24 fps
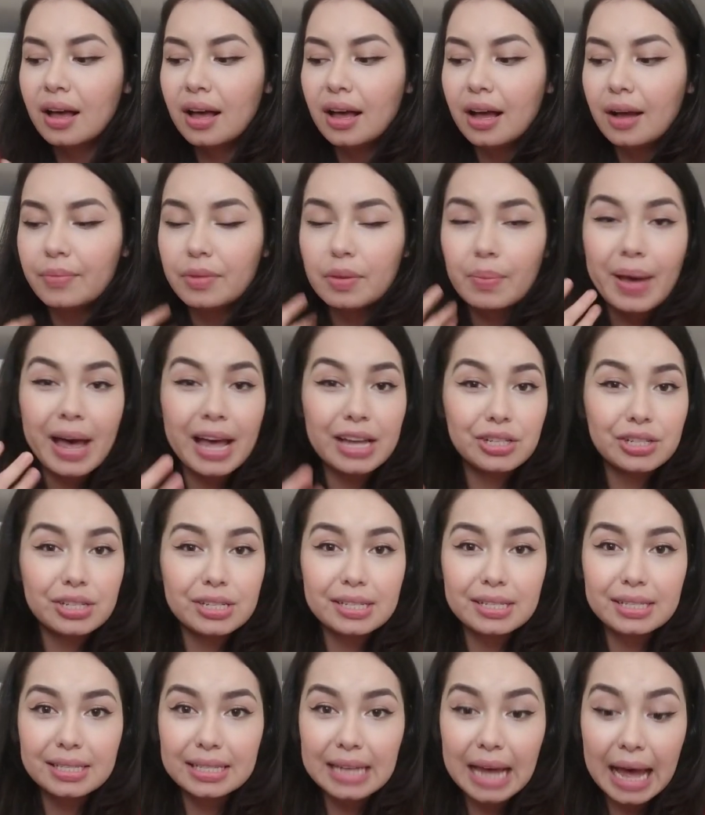The
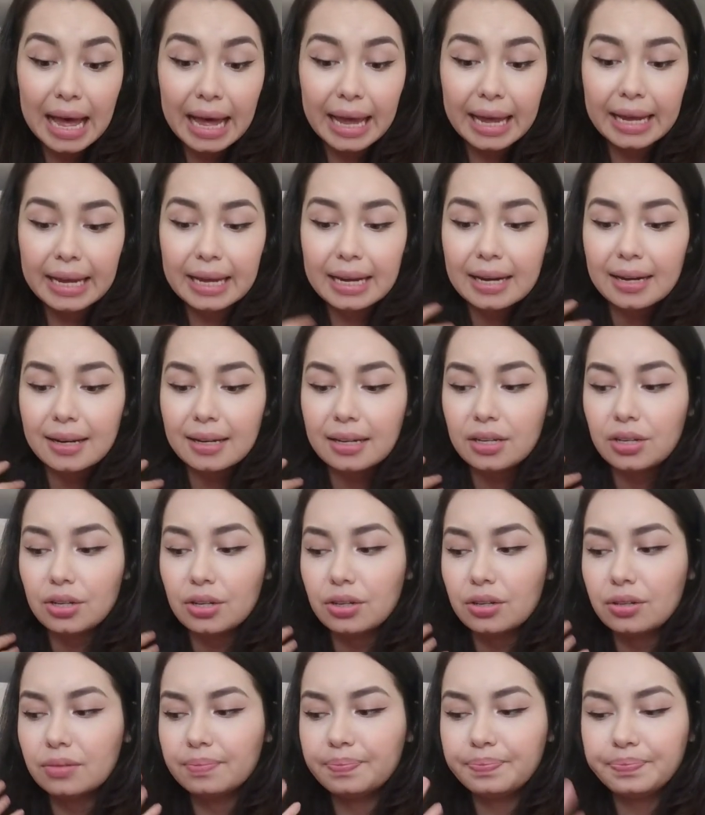passion has died,
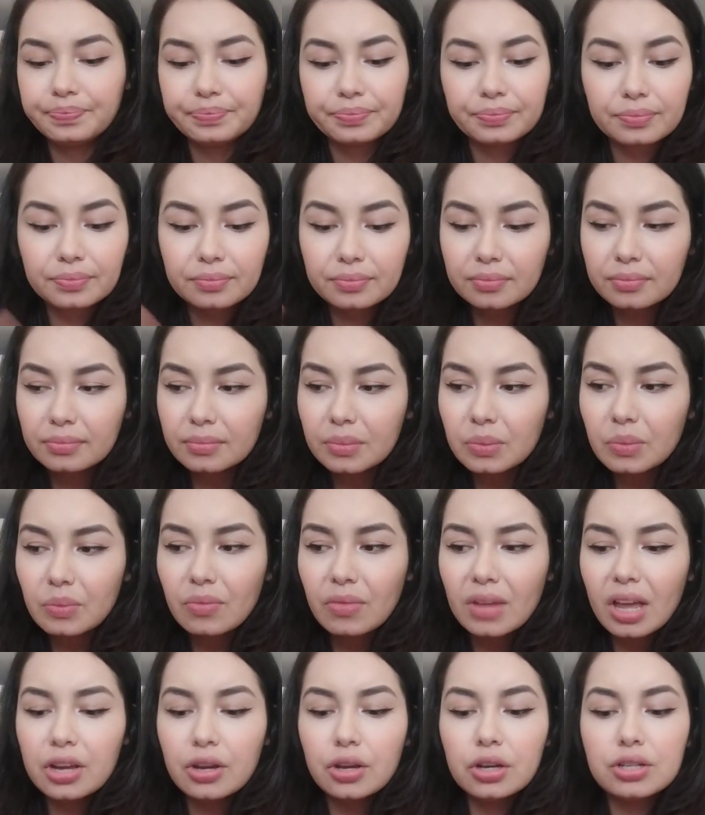
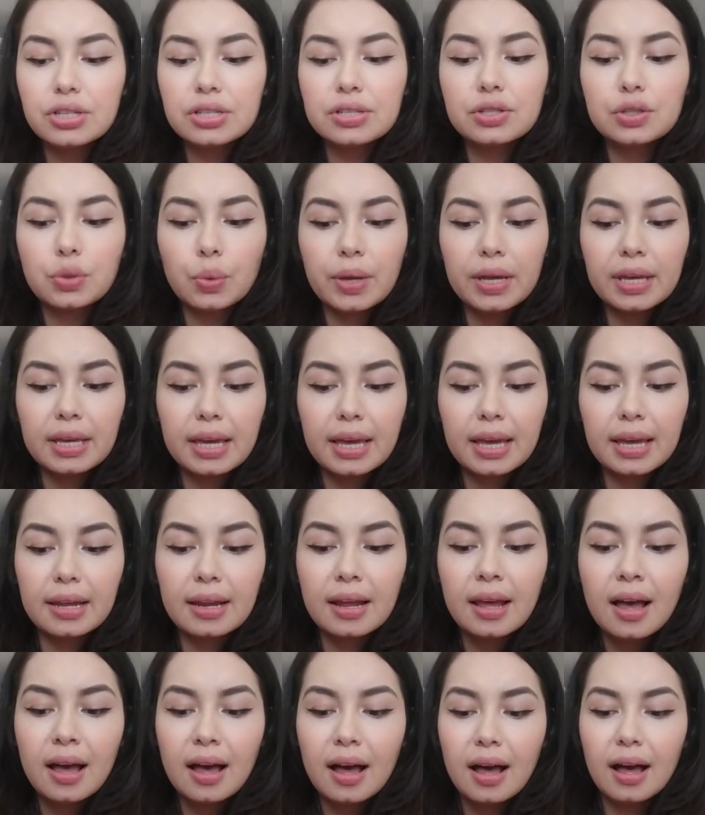and you're just doing it,
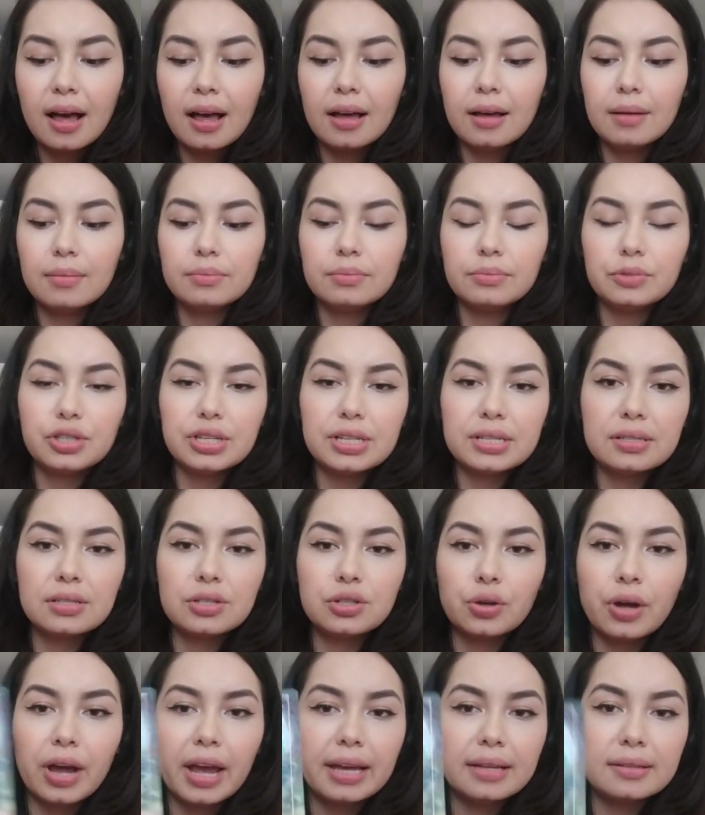
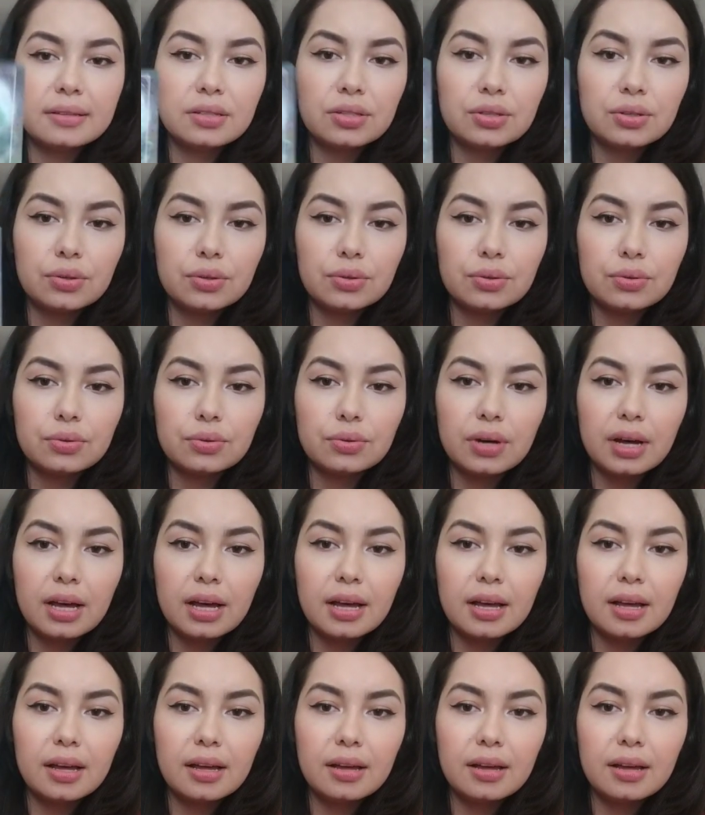just trying to